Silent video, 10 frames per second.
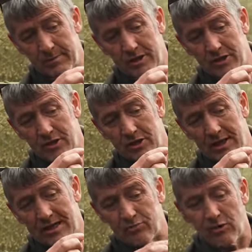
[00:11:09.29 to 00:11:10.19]
as you can see,
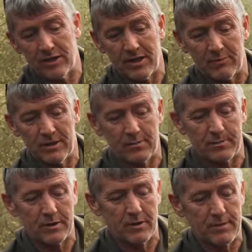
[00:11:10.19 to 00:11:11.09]
that's right up to the
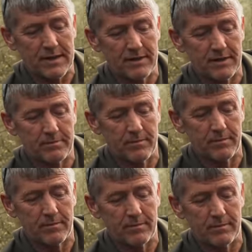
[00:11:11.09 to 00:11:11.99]
bend of
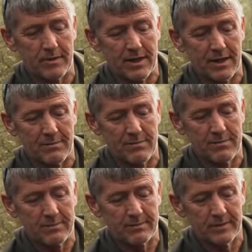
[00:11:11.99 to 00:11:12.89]
the
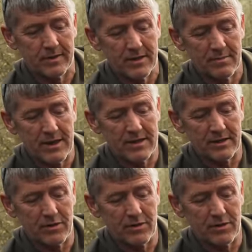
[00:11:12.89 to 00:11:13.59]
bend of the